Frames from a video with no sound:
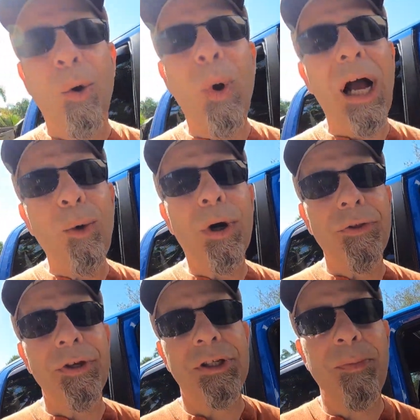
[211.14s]
Well
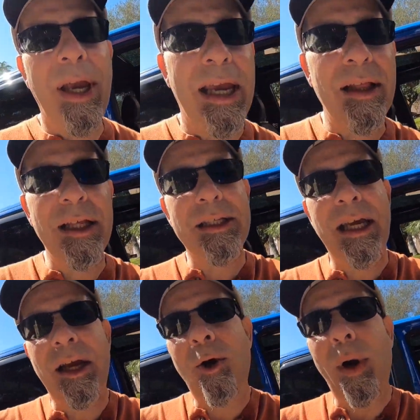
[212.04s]
worth it to me. Let's
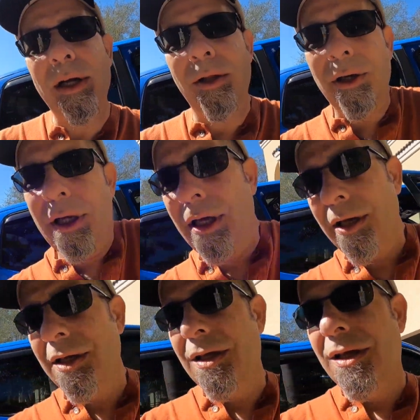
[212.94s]
take a quick look
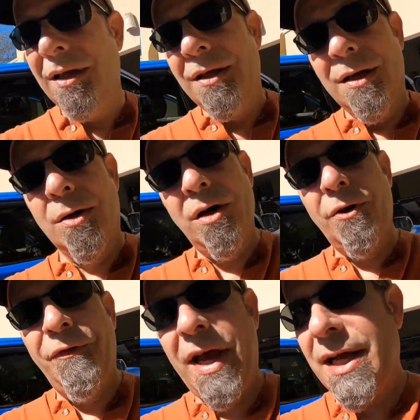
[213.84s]

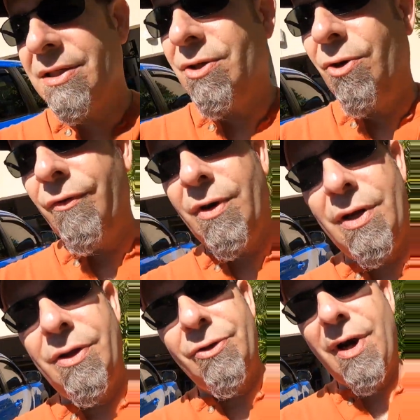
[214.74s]
real fast over on the